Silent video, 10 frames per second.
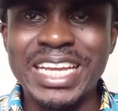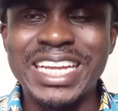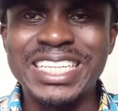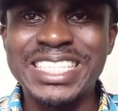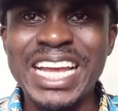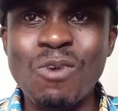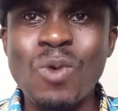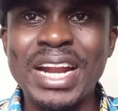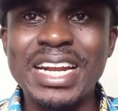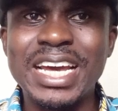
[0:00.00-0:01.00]
it is that
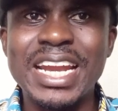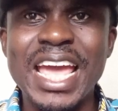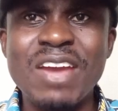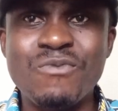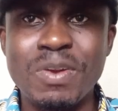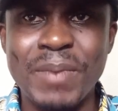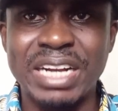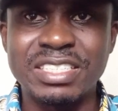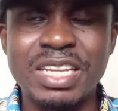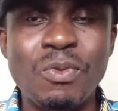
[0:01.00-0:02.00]
one that every
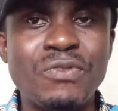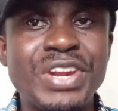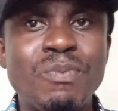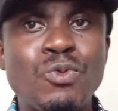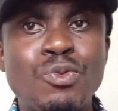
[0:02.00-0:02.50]
month some of them